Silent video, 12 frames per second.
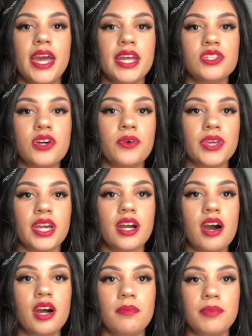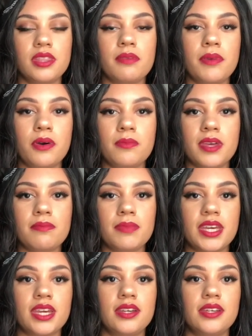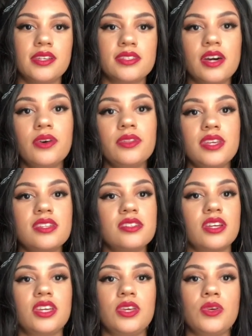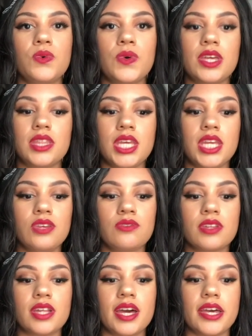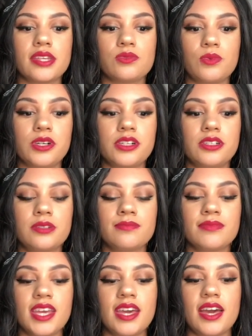and don't get caught up in the moment because, oh, these are cute, and then you realize, well,